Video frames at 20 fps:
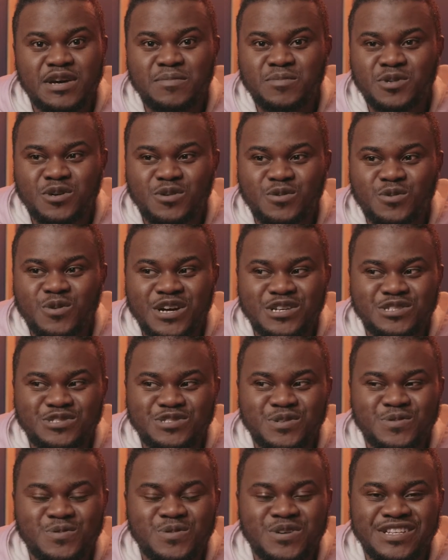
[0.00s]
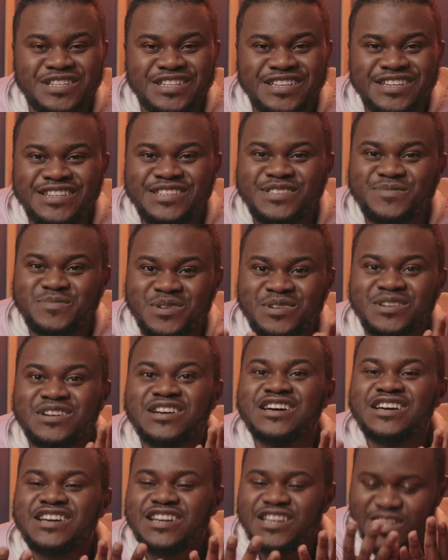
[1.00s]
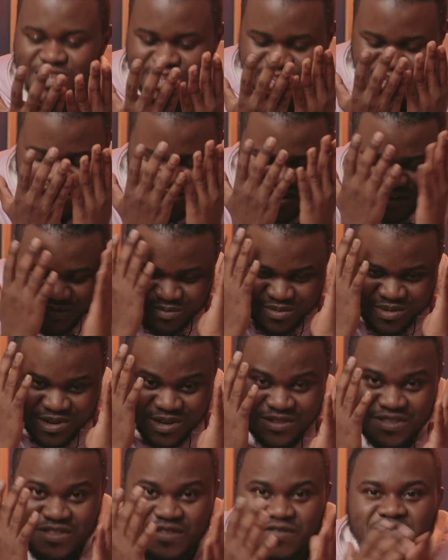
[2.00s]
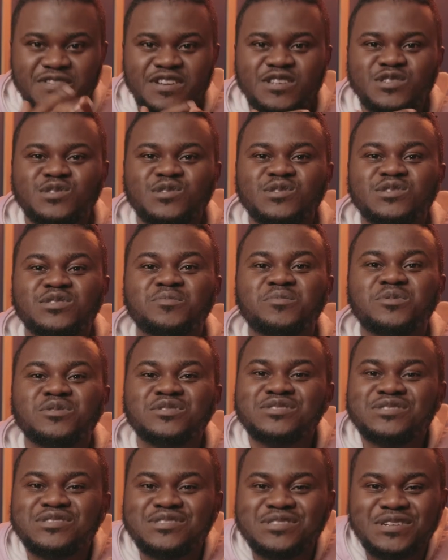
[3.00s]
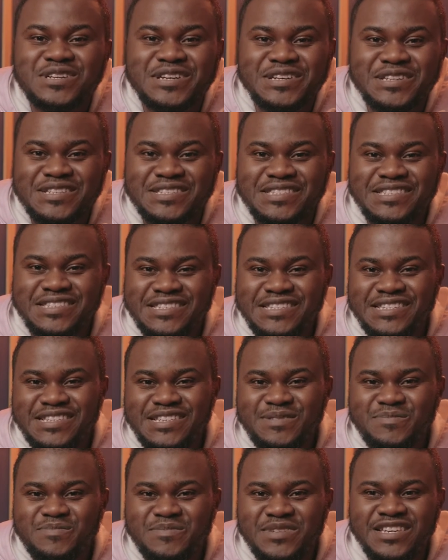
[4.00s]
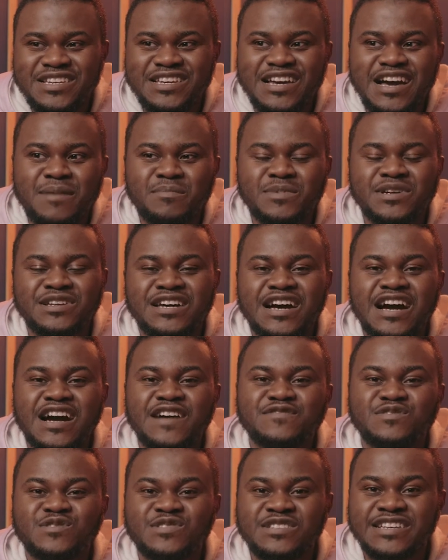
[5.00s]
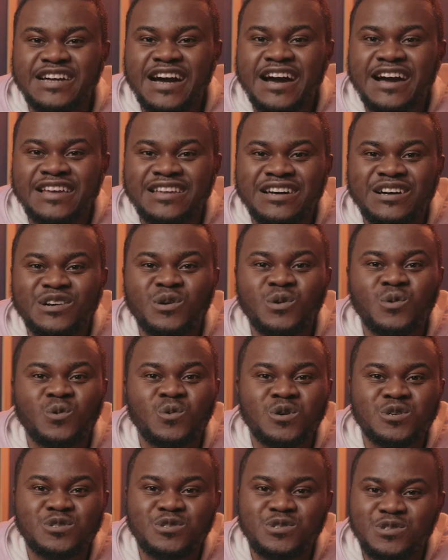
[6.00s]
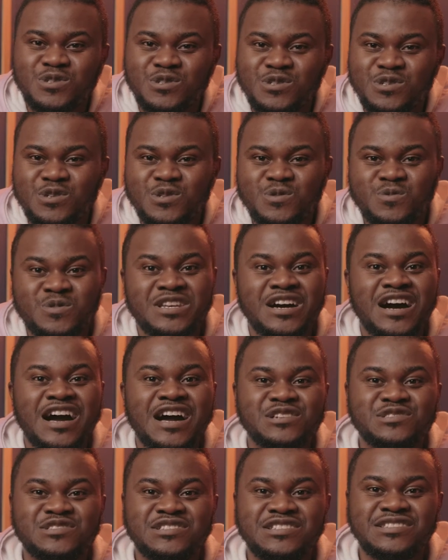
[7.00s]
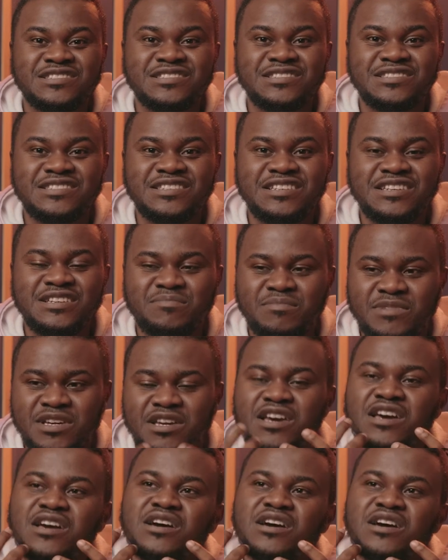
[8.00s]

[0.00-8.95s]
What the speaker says: I'm not quite sure what it is, but it literally blocked the face. So the model is not gonna see me. I'm gonna have to guide her on what to do without actually seeing me.